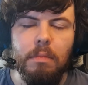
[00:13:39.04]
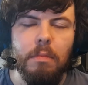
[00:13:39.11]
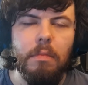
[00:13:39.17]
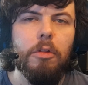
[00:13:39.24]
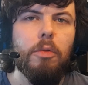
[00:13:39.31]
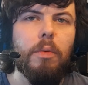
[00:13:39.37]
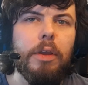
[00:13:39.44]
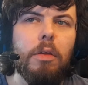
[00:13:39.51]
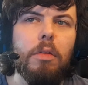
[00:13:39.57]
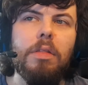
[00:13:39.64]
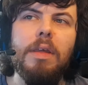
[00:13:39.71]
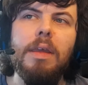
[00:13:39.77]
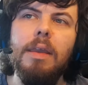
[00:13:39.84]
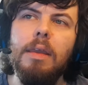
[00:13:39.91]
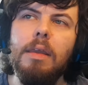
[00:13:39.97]
So are you
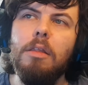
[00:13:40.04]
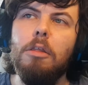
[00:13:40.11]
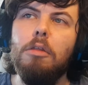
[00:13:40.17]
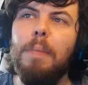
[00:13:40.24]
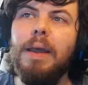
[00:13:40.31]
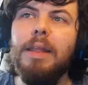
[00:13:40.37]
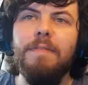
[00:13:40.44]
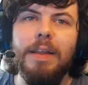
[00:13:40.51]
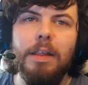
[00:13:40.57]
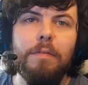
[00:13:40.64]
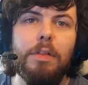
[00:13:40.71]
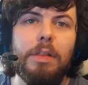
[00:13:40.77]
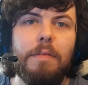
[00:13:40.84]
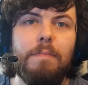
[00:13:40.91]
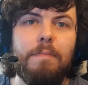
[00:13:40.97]
seeing, despite the fact that
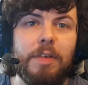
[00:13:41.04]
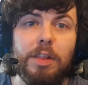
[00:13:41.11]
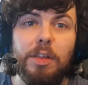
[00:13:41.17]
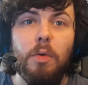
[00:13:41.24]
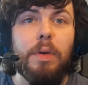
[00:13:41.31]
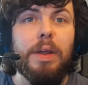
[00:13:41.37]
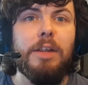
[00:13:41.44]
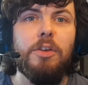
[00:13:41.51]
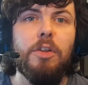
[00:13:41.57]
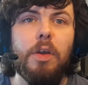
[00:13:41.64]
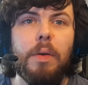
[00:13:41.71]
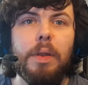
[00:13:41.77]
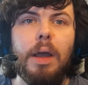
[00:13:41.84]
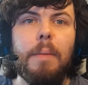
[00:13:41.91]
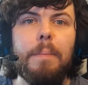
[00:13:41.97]
obviously physical connection is
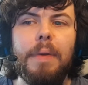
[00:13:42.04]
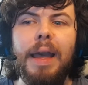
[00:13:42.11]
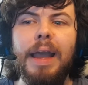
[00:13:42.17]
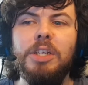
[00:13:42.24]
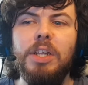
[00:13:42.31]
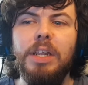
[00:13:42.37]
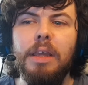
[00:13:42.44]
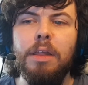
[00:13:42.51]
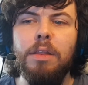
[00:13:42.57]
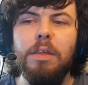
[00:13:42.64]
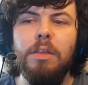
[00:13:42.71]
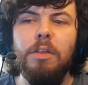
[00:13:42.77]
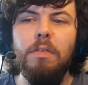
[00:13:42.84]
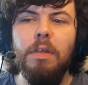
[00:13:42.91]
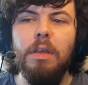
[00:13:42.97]
going up, but actually do
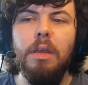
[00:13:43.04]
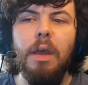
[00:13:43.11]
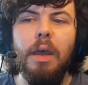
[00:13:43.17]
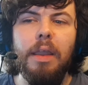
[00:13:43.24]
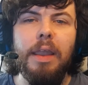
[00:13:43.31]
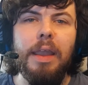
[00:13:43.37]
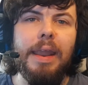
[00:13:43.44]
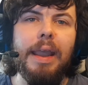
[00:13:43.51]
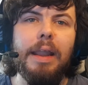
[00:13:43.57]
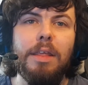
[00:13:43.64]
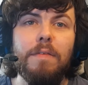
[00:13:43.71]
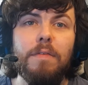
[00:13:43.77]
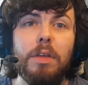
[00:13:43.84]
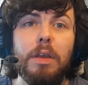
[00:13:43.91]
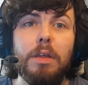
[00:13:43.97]
you think
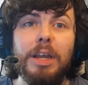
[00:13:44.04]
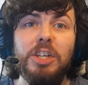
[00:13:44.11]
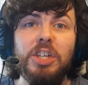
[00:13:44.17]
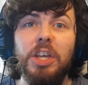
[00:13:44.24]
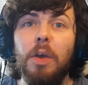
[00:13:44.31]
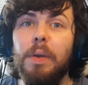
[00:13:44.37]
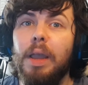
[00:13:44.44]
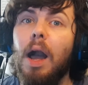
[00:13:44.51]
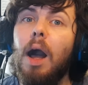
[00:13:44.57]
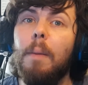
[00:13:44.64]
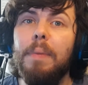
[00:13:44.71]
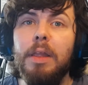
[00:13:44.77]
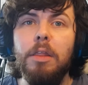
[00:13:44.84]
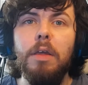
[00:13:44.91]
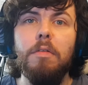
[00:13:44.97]
connectivity is actually going
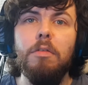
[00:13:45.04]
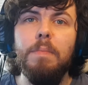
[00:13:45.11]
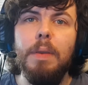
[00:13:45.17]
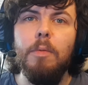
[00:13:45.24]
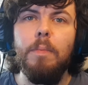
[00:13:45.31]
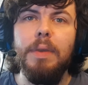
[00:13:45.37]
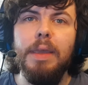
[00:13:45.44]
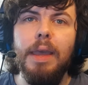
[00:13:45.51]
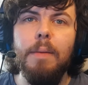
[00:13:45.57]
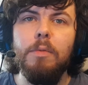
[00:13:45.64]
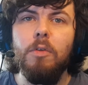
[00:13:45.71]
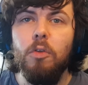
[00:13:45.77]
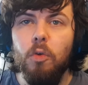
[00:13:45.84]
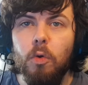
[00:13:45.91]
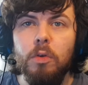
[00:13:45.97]
up in terms of people being able
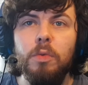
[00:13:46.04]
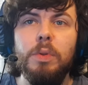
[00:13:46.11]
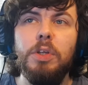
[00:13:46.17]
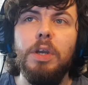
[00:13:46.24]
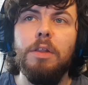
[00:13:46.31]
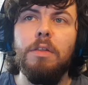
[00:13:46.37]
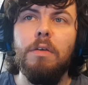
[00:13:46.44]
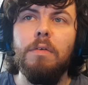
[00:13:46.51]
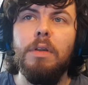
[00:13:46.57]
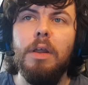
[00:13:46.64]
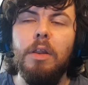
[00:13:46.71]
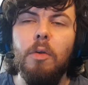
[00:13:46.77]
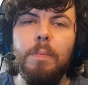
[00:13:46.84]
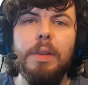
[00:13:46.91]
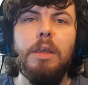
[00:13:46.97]
to talk to each other
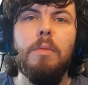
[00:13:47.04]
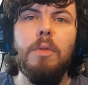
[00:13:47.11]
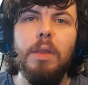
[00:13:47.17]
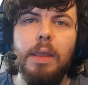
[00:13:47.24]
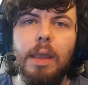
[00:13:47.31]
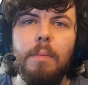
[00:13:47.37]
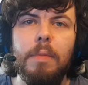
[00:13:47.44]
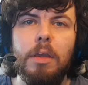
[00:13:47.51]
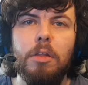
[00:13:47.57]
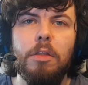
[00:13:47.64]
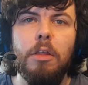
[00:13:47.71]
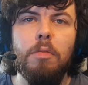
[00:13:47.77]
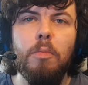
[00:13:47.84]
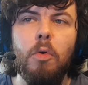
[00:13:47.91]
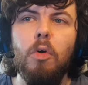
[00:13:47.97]
and openly communicate, because
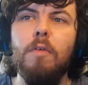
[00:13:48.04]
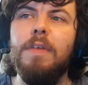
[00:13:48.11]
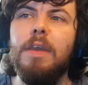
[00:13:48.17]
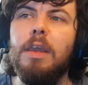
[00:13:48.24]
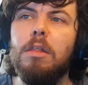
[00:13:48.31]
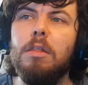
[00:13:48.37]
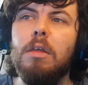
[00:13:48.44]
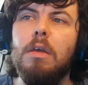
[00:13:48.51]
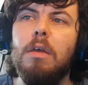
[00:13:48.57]
there's more of these,